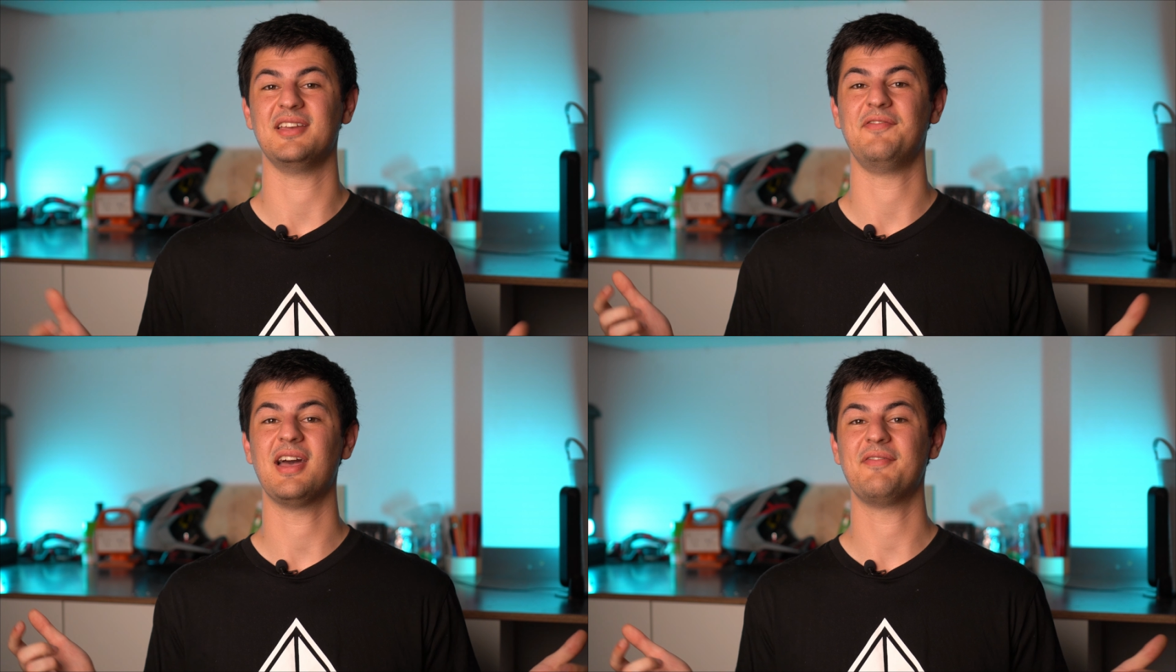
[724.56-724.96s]

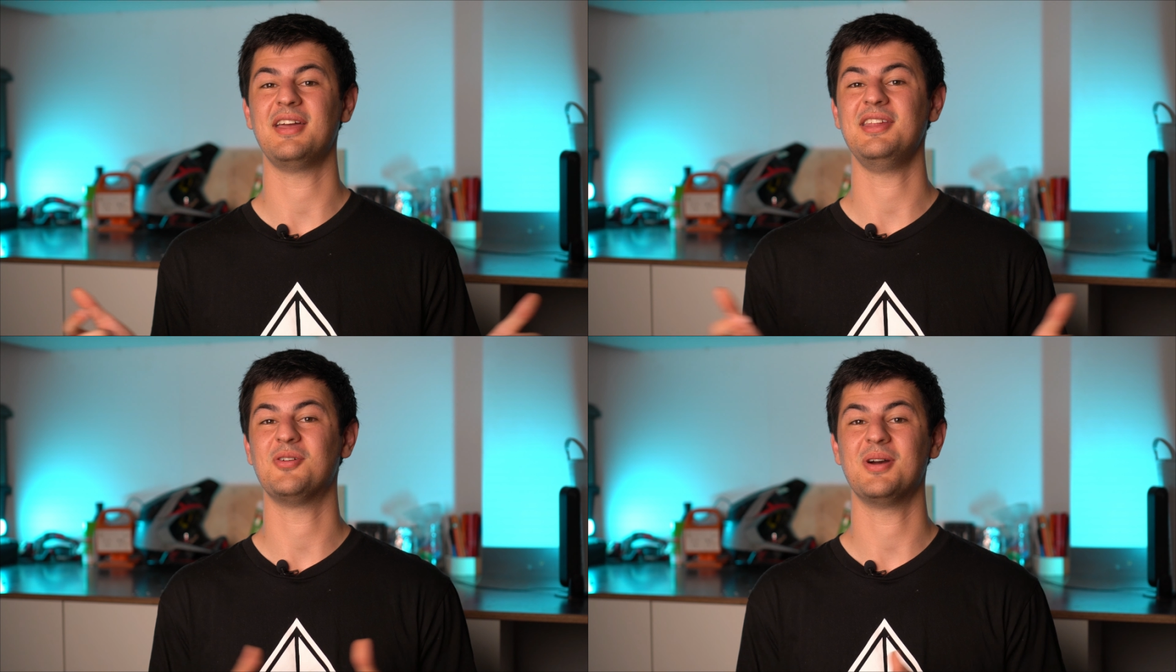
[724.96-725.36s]
If you have
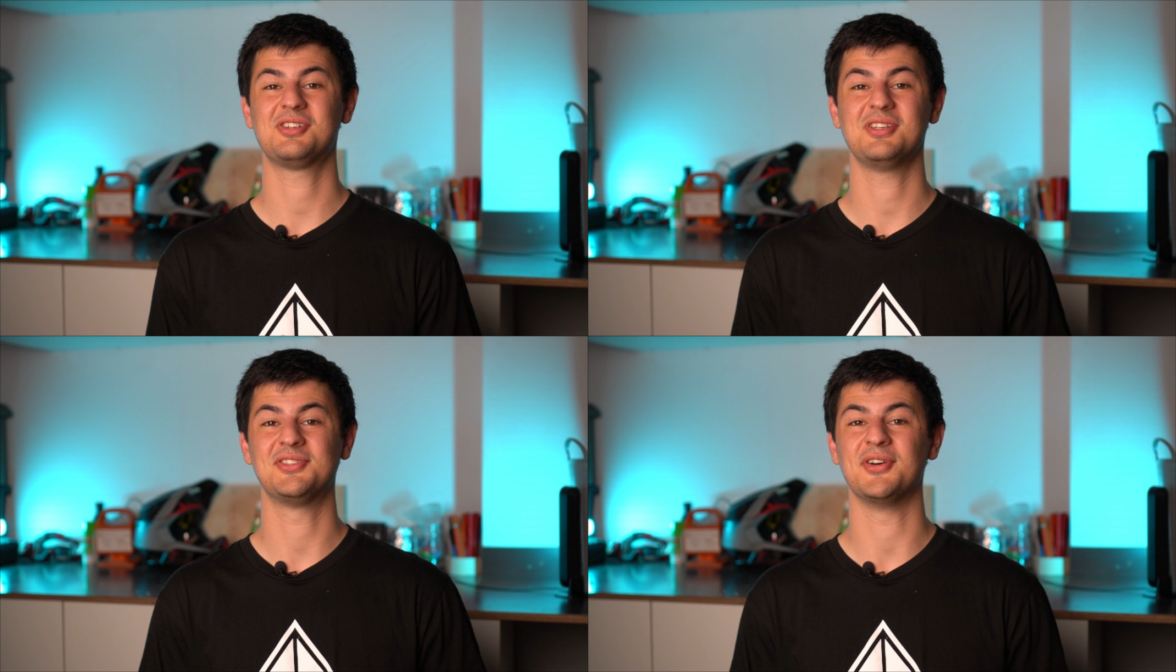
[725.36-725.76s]
any
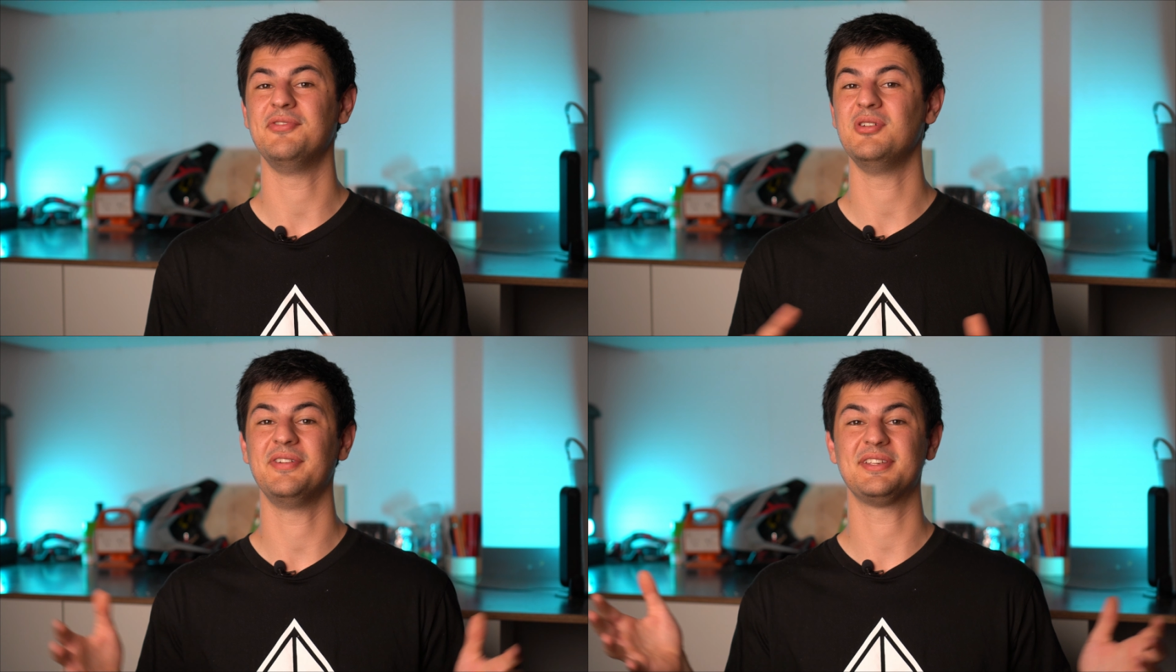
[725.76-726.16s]
questions or if
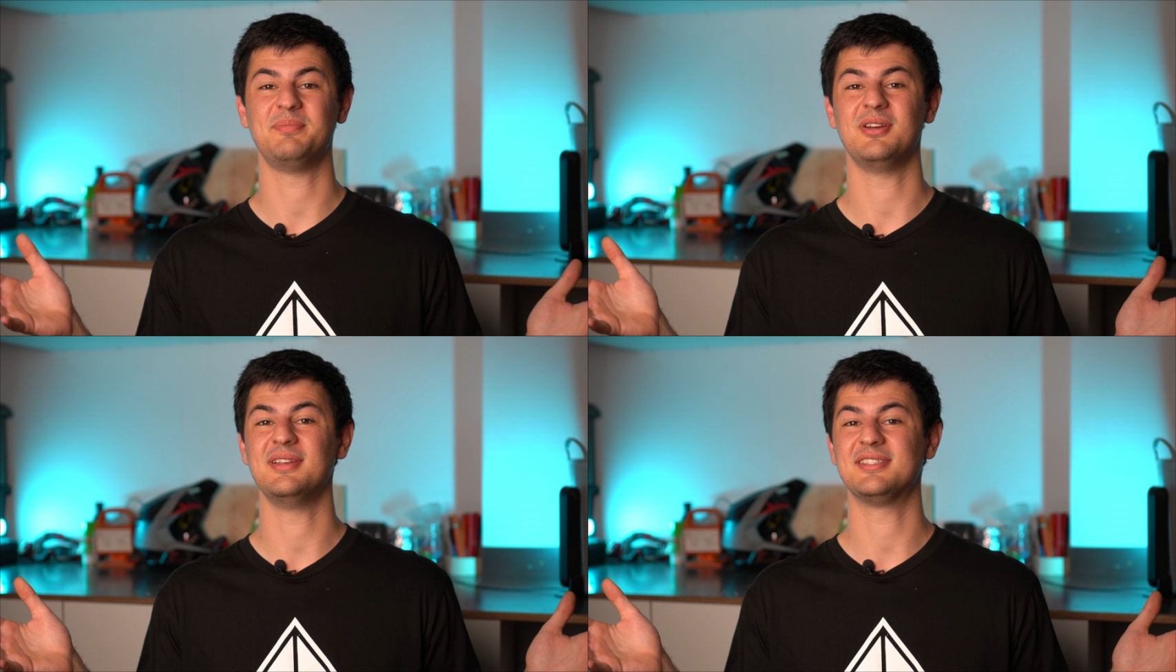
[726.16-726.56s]
you've
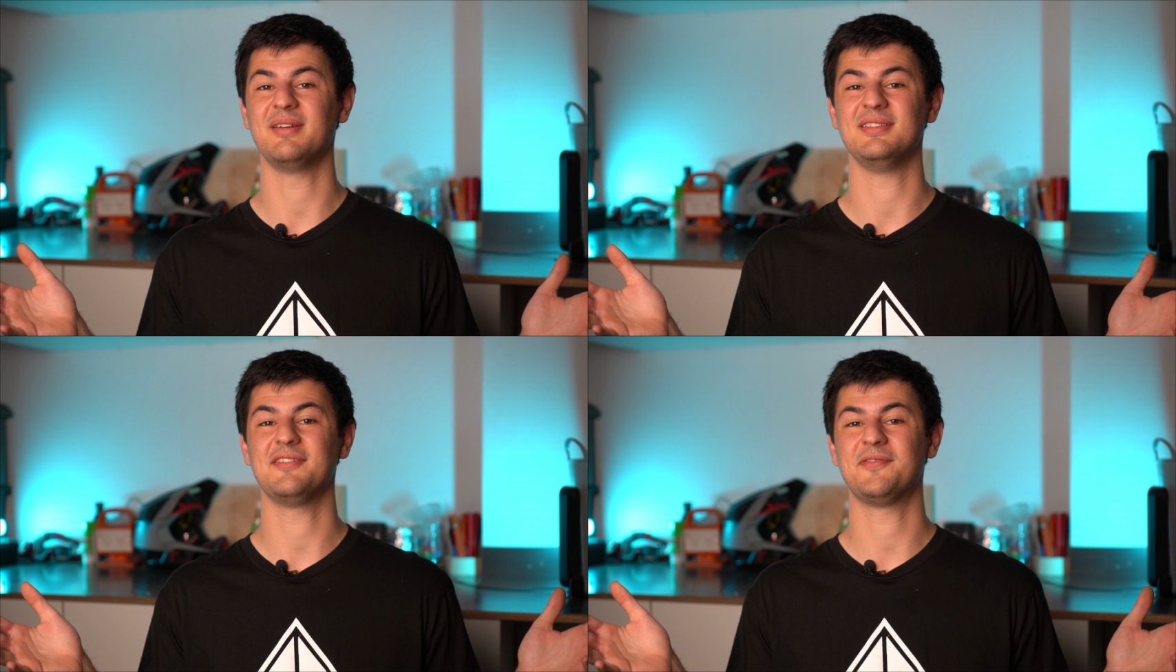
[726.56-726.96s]
experienced
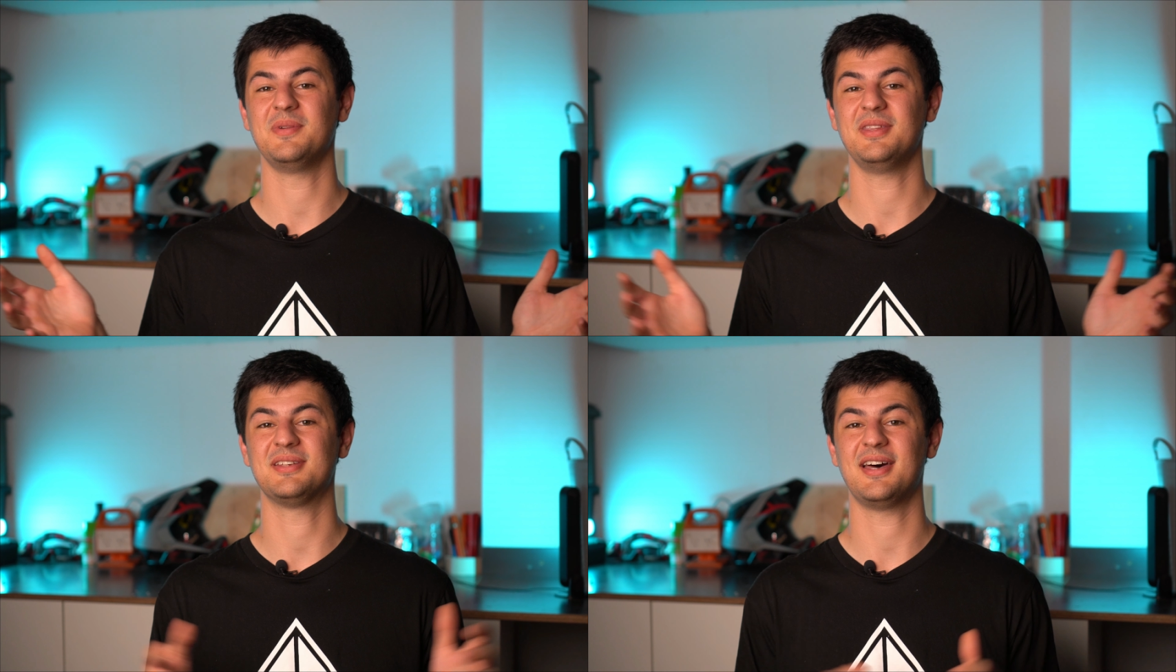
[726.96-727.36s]
something different
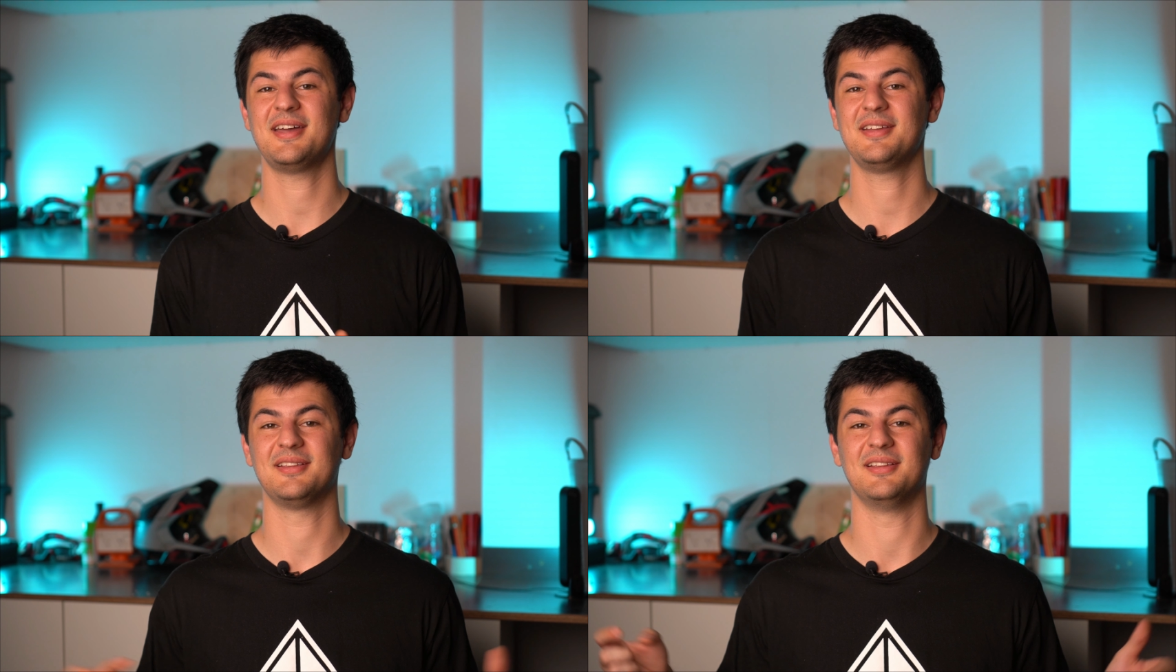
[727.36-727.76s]
with the
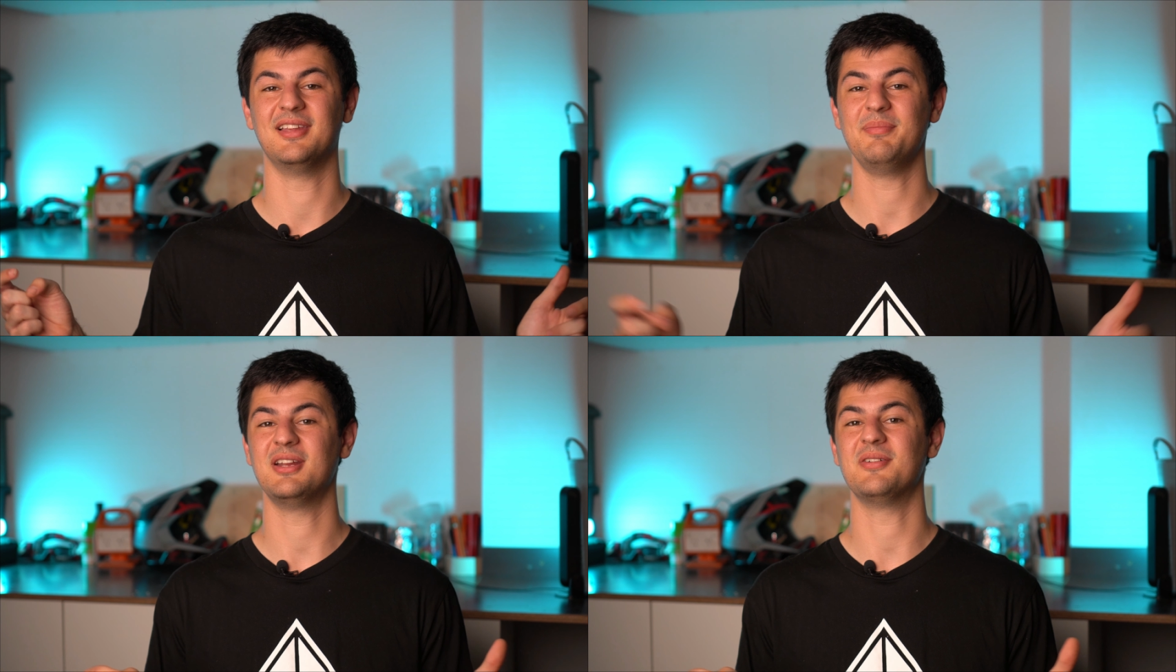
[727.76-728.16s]
tire,
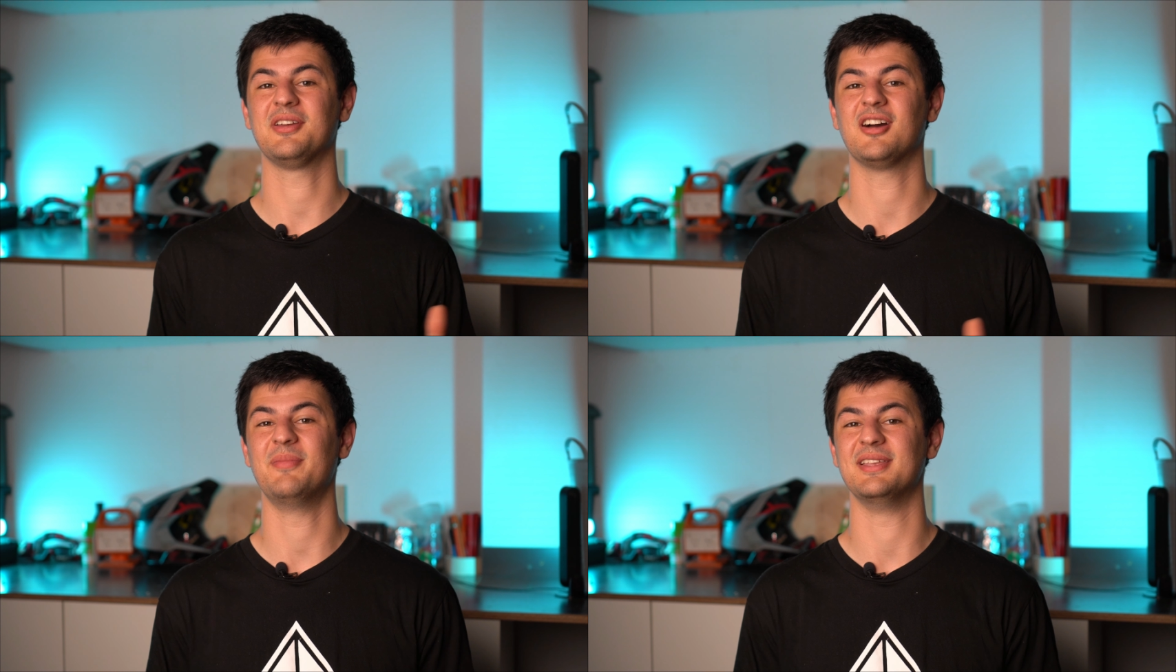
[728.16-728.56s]
let me know in the
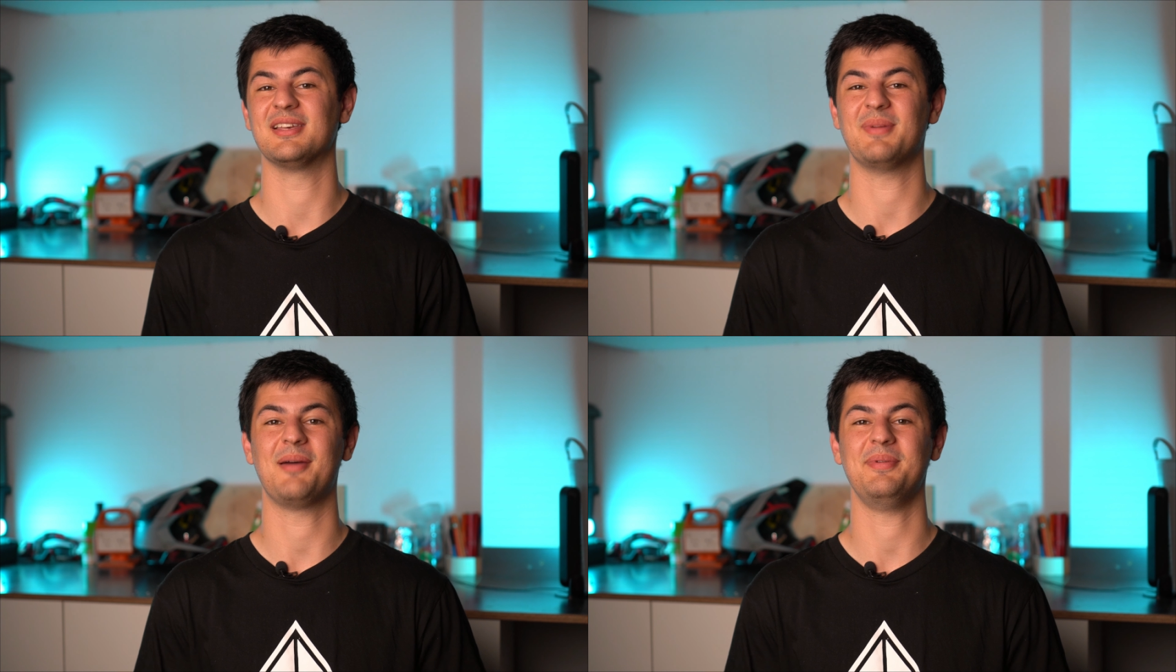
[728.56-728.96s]
comments,
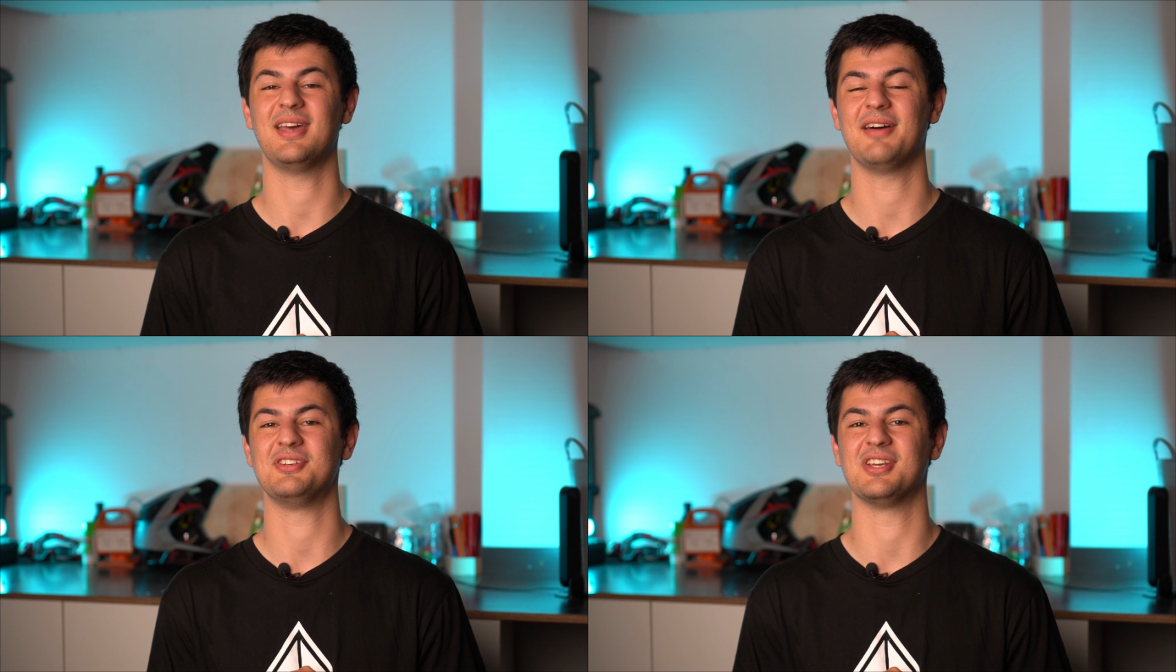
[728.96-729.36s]
I'm happy to
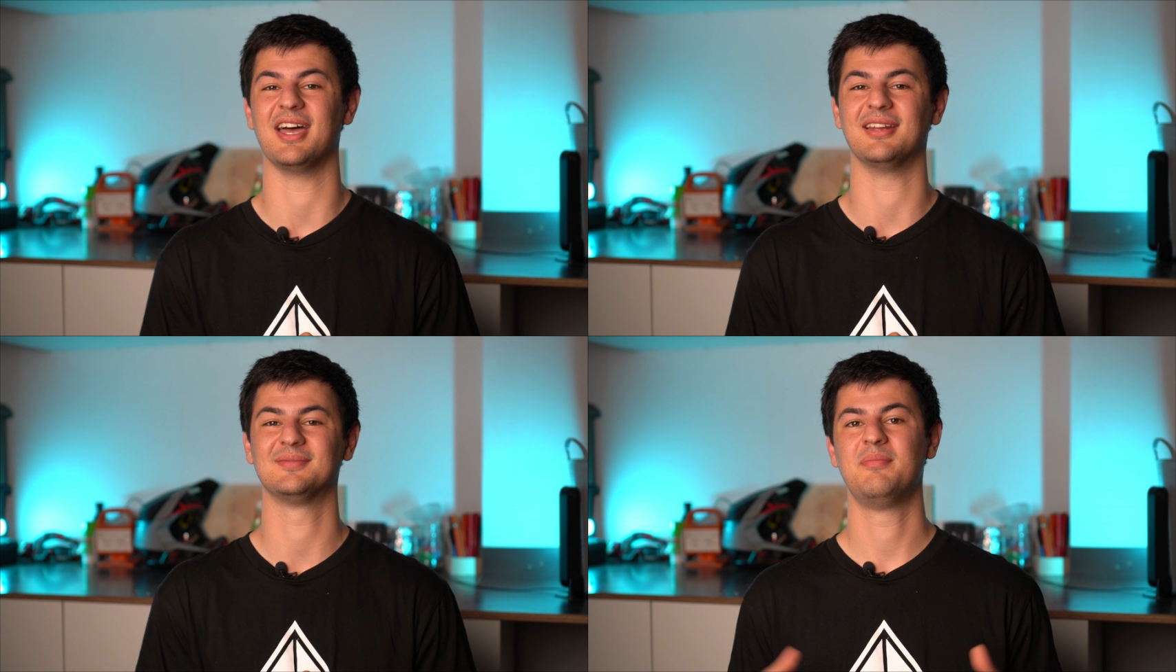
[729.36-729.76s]
have a
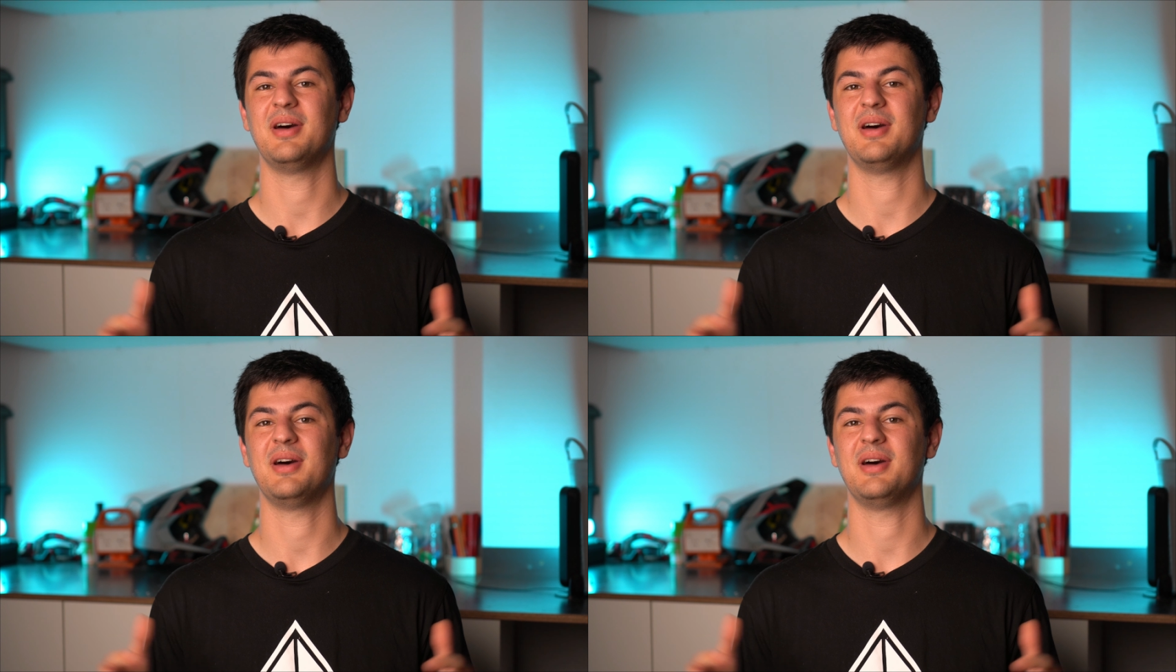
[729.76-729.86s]
chat.